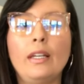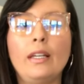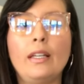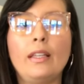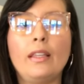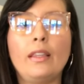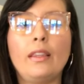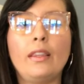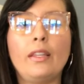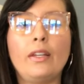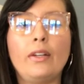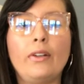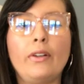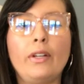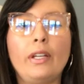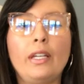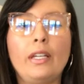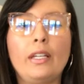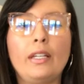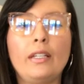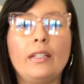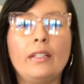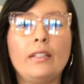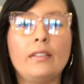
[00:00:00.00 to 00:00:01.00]
There
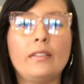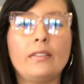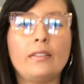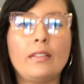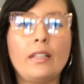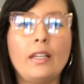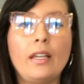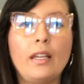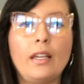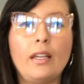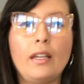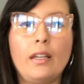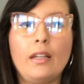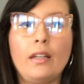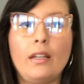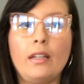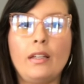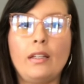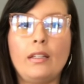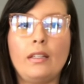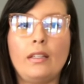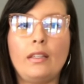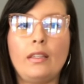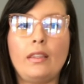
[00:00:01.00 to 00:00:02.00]
is
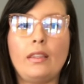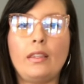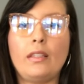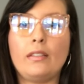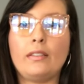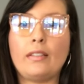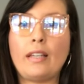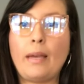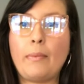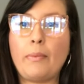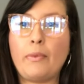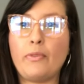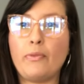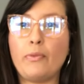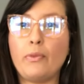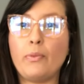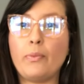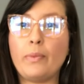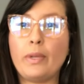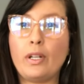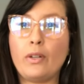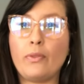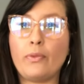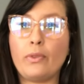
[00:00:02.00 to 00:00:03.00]
the type of
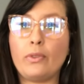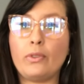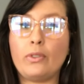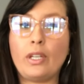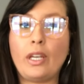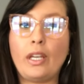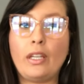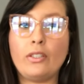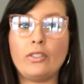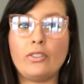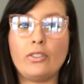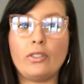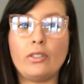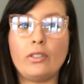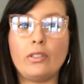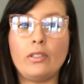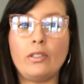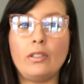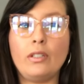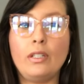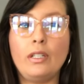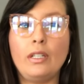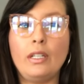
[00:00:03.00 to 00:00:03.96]
movement of rotation